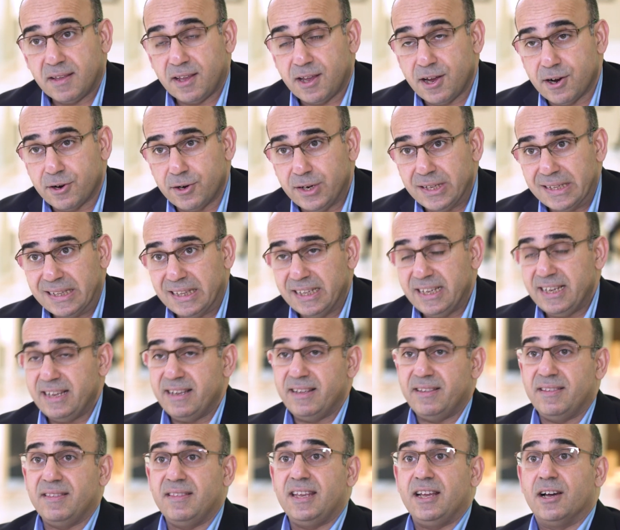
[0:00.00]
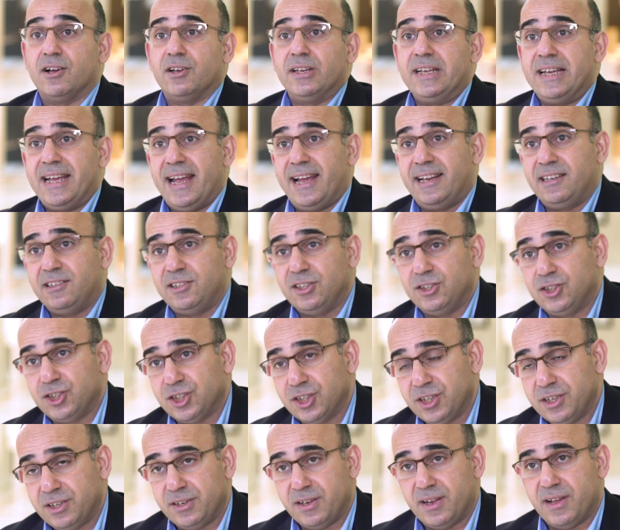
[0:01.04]
Currently, the only
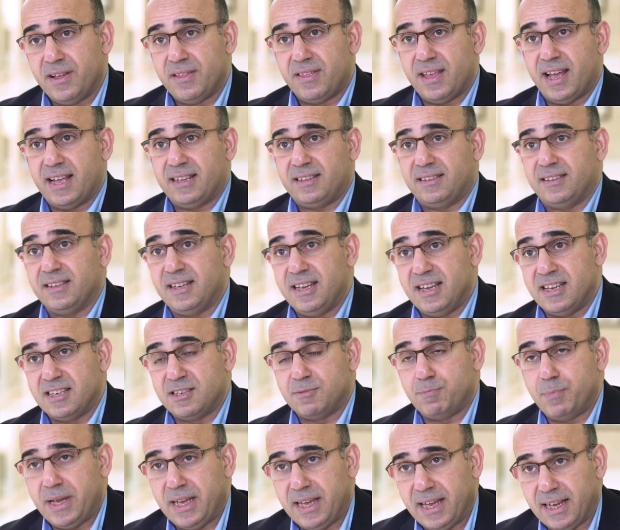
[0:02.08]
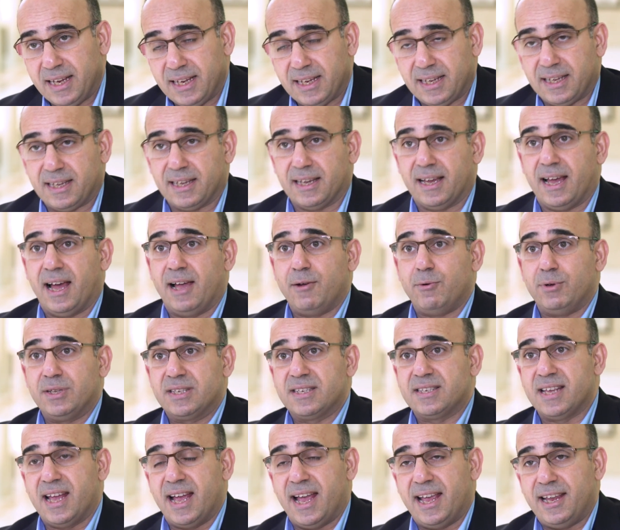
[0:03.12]
antigen that is being, I would
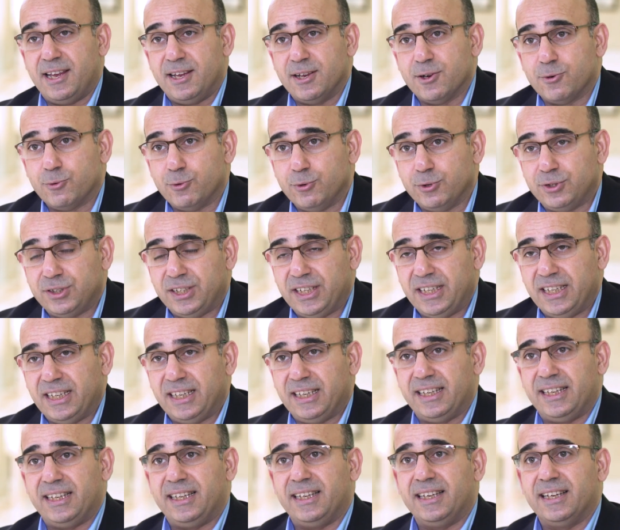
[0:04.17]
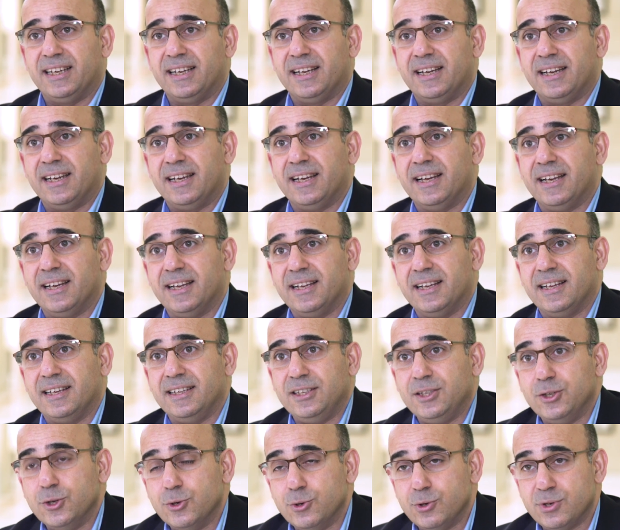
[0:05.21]
say, routinely
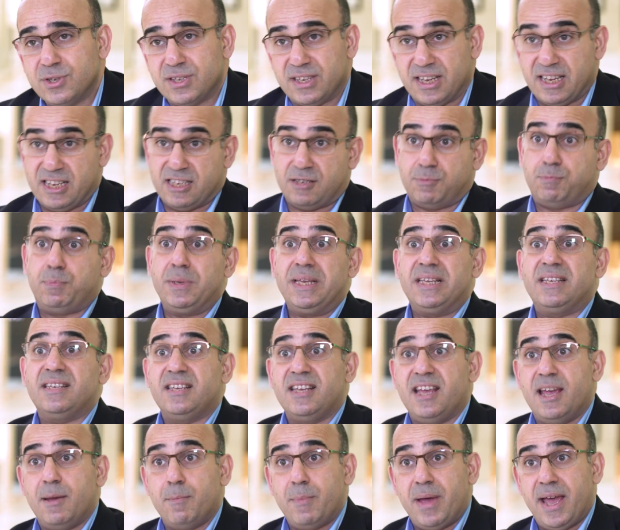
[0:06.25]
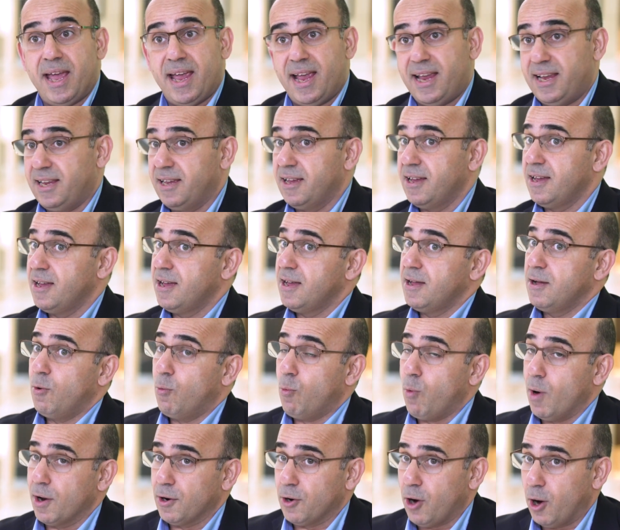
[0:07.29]
used is BCMA.
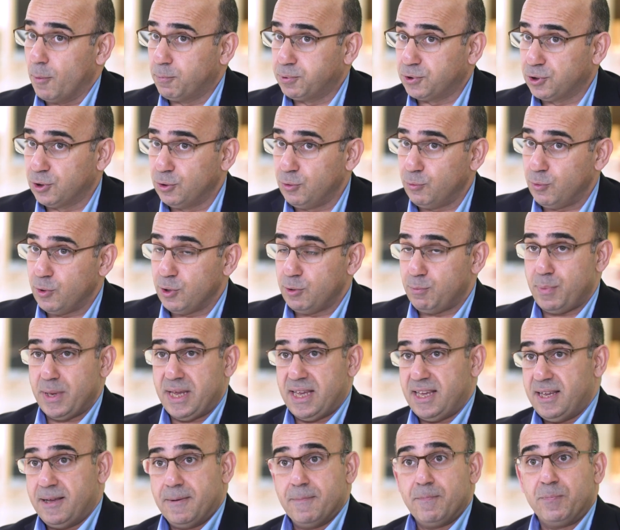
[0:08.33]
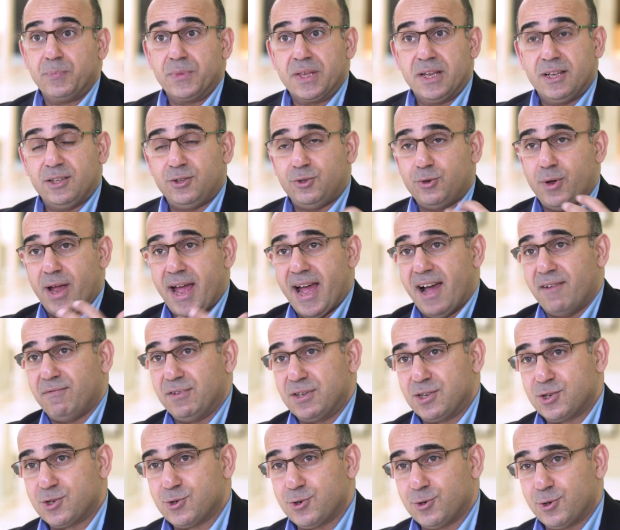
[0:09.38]
One option would be to have
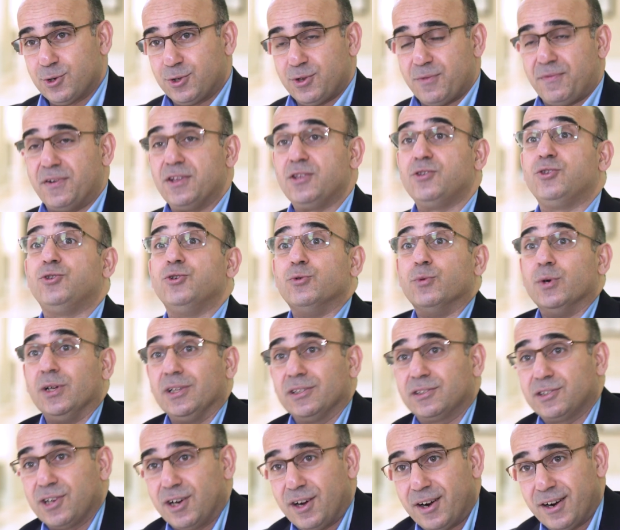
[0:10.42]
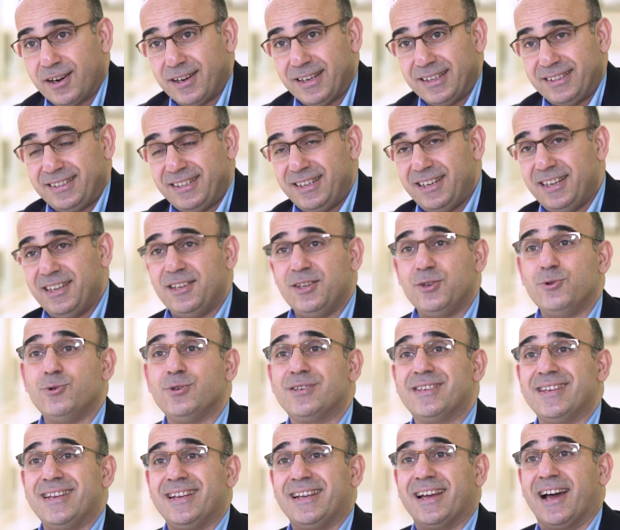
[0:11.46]
a sort of a dual targeting
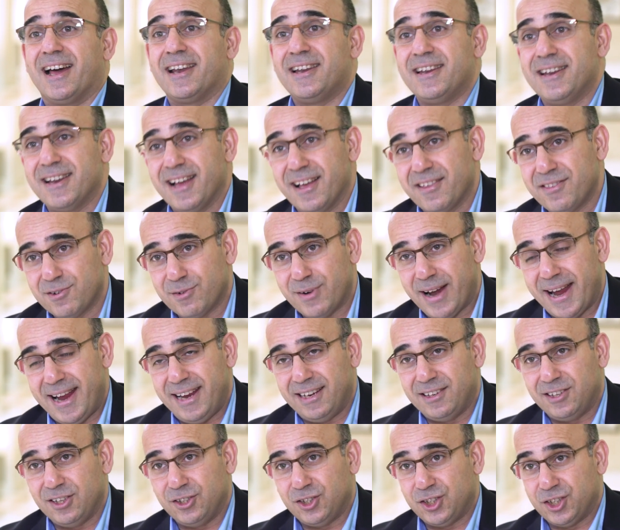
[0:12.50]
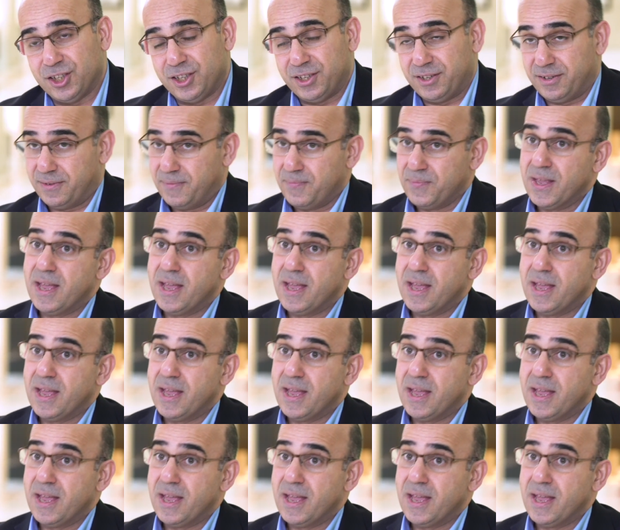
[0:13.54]
using another antigen,